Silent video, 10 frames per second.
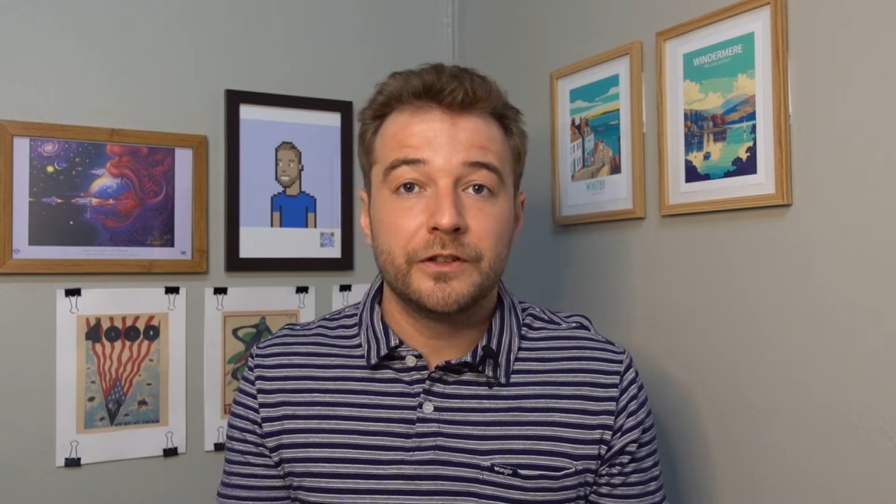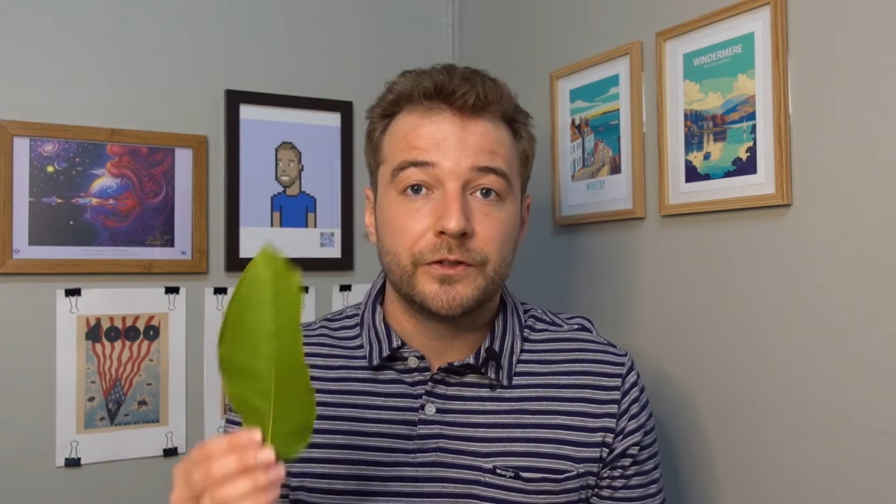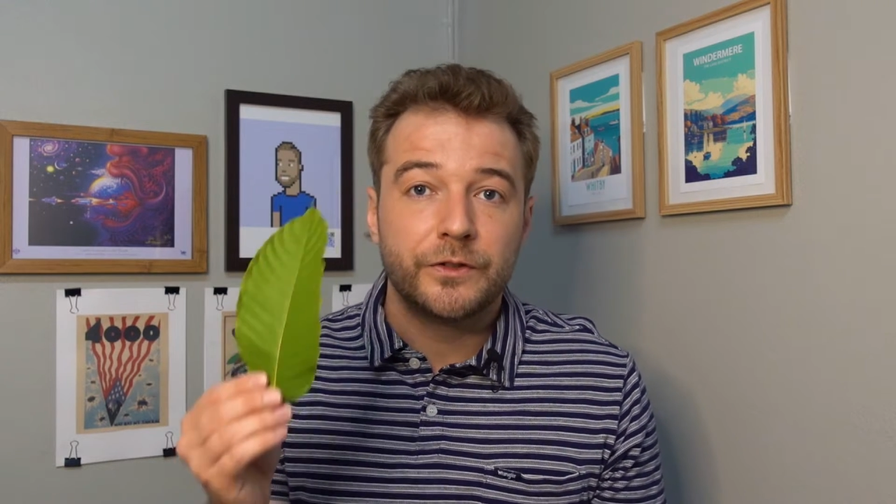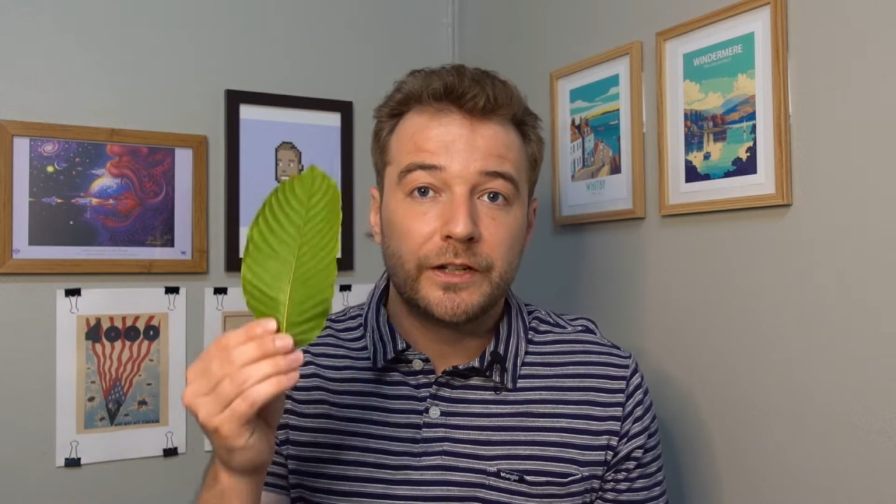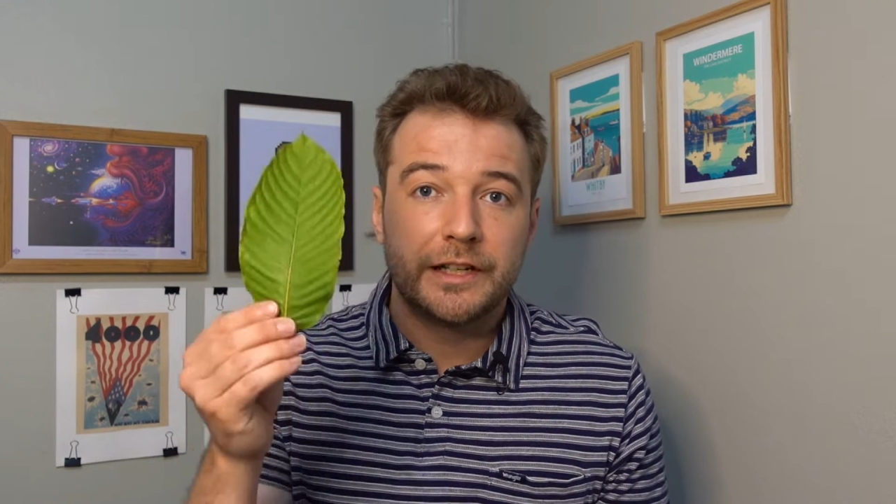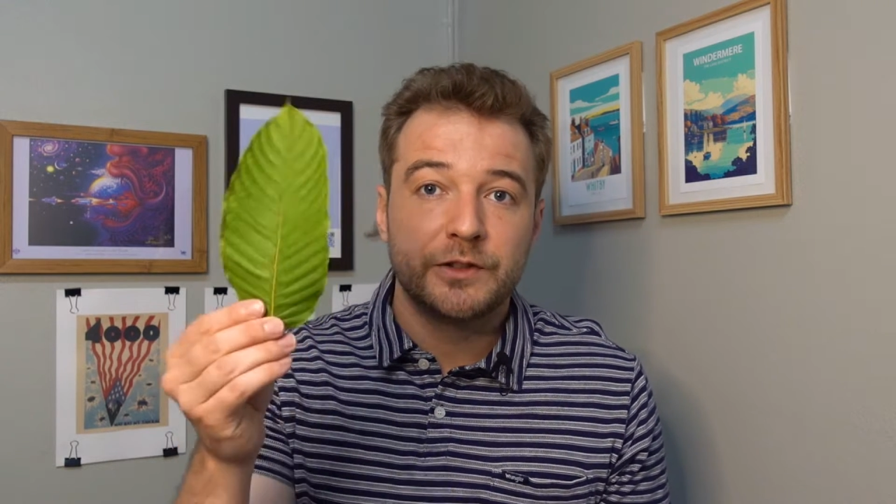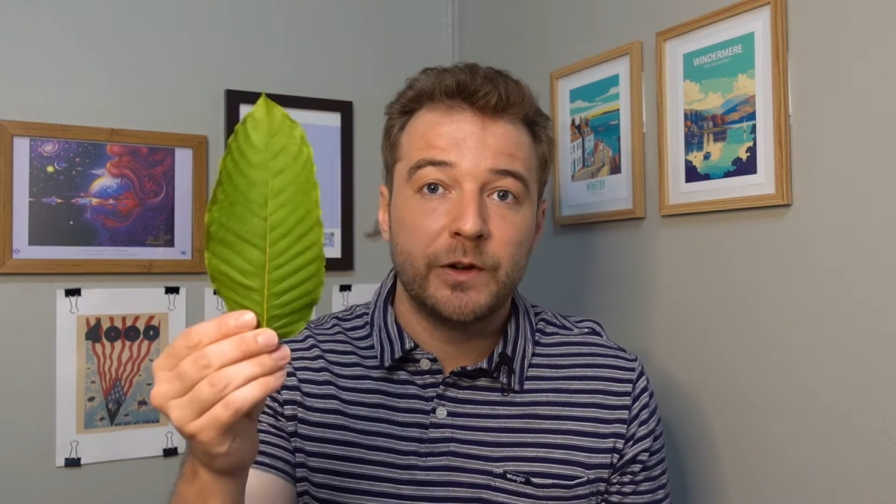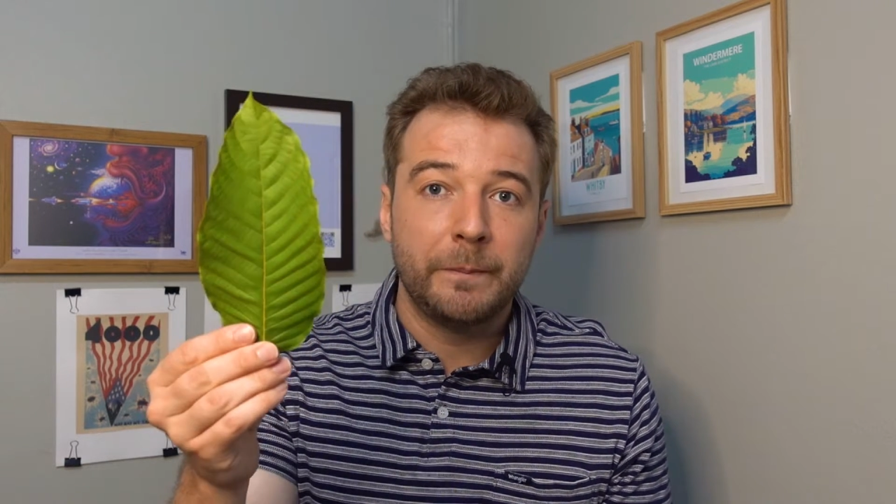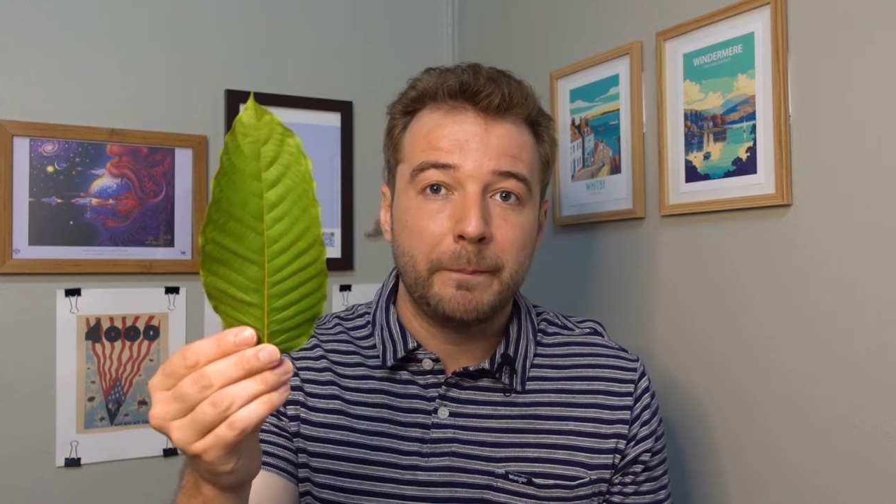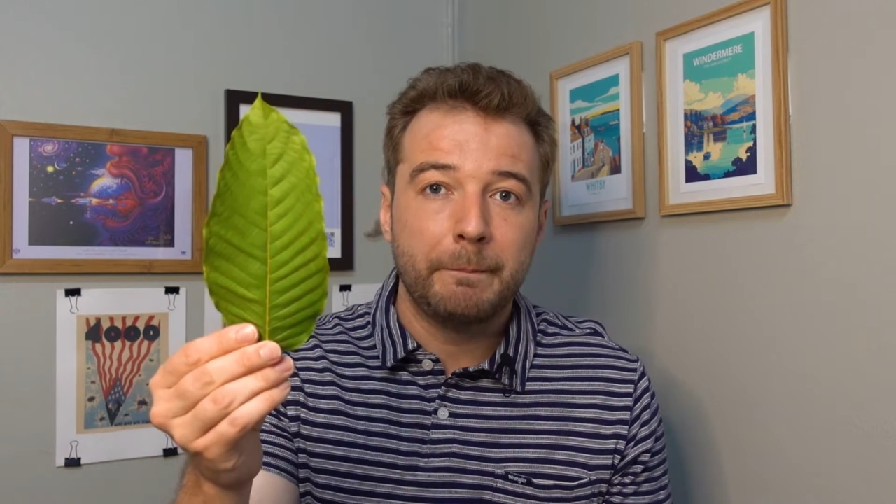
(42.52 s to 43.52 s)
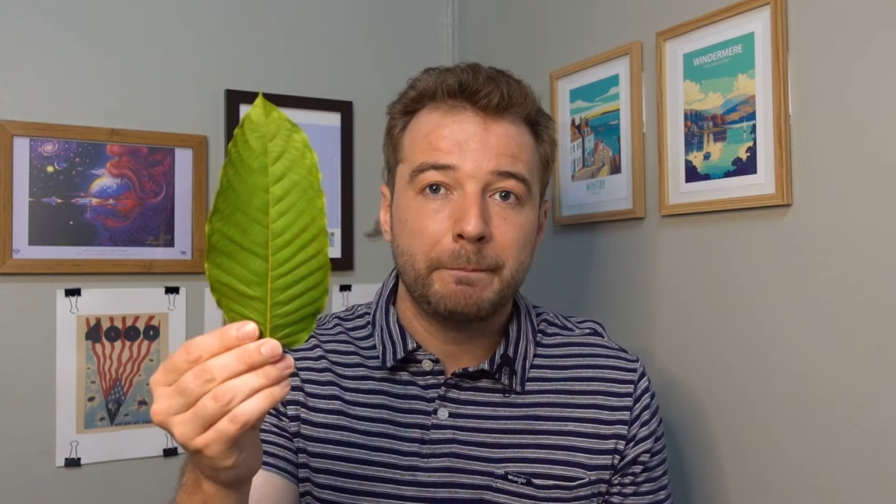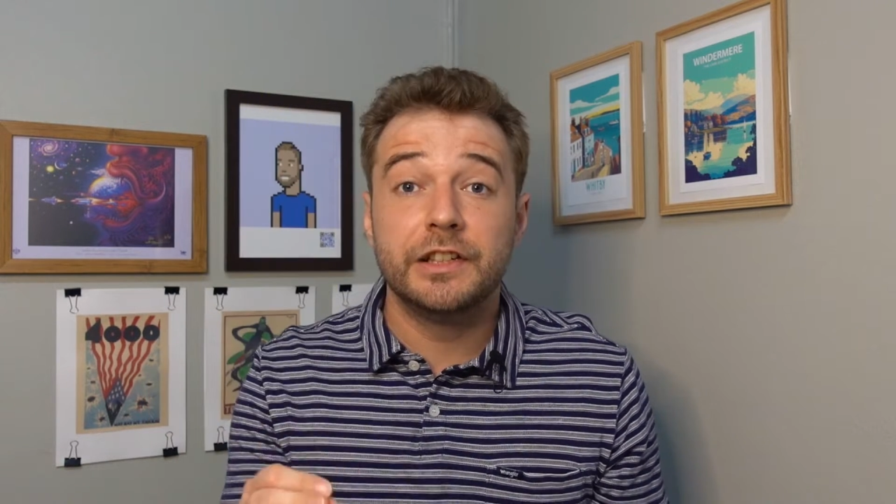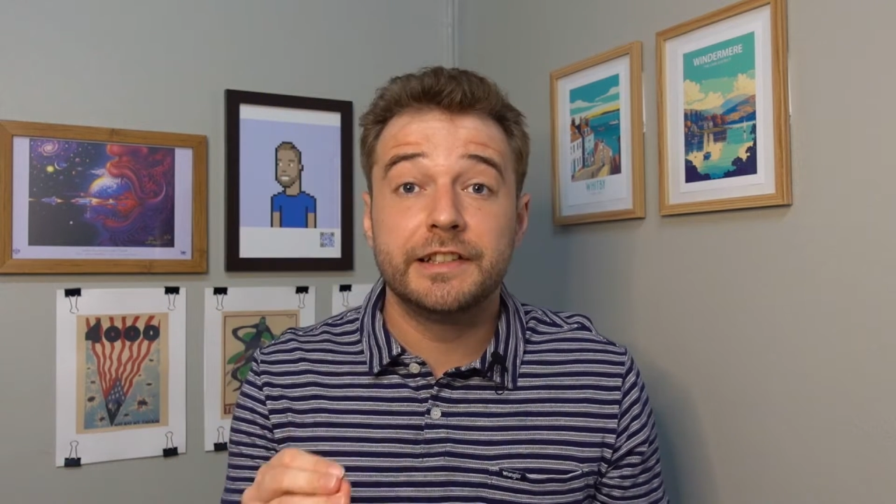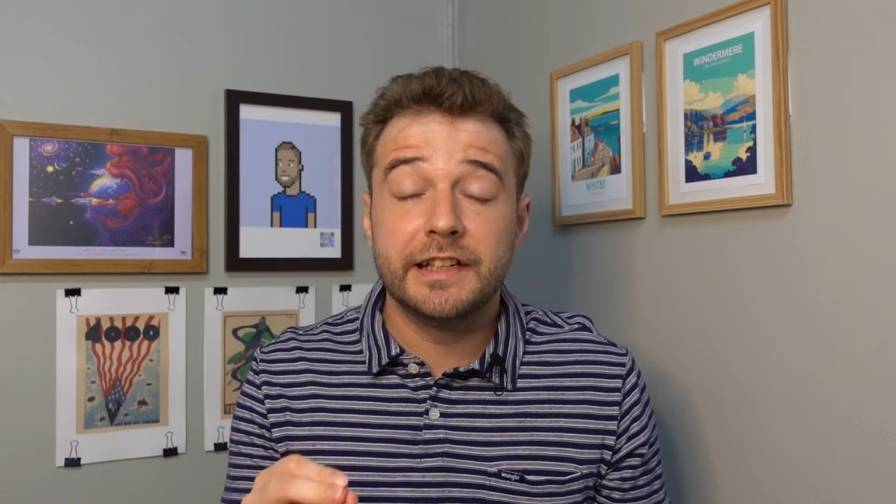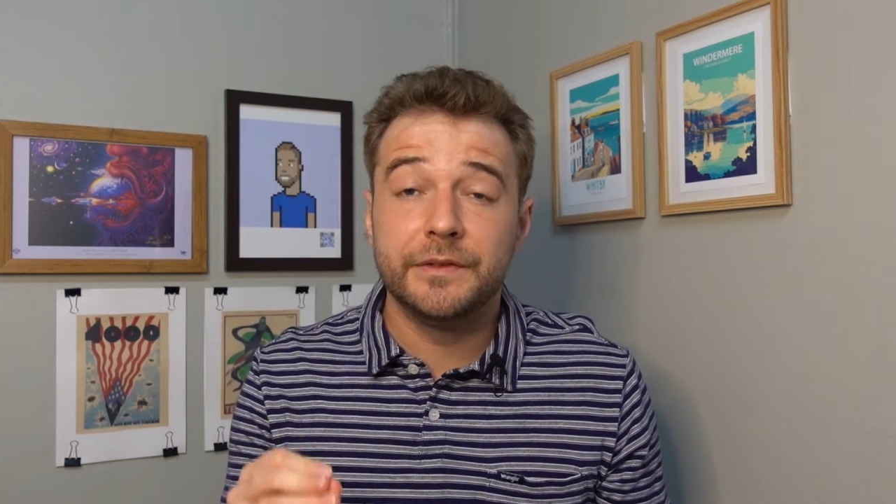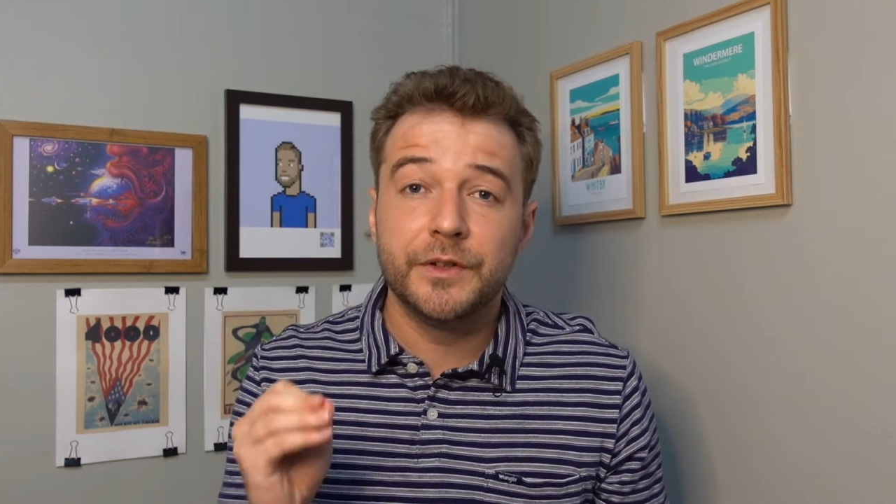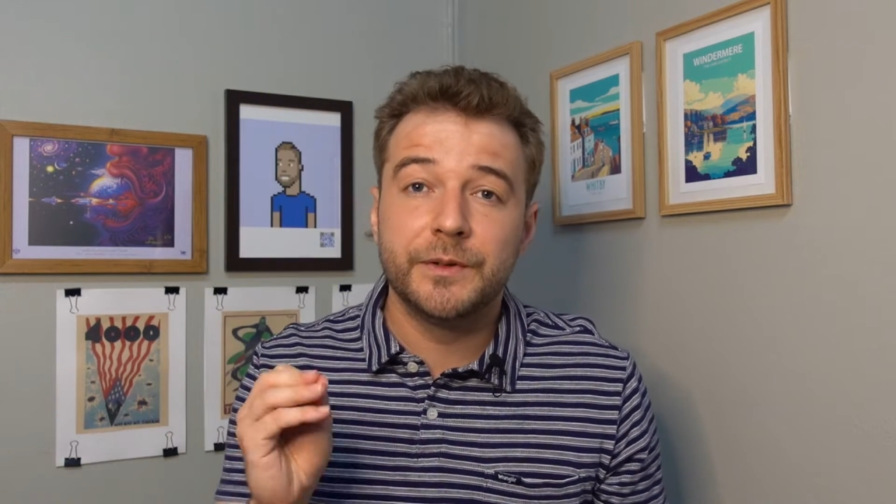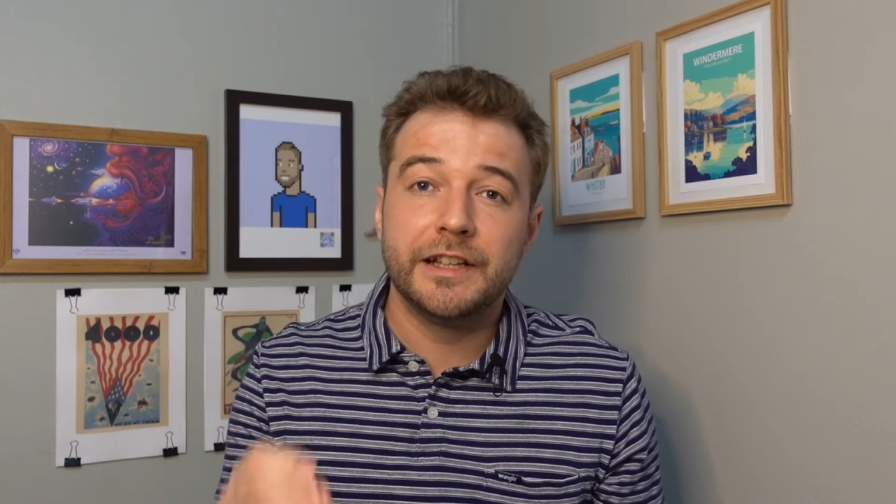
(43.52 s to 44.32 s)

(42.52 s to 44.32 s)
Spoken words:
Kratom. Just to give you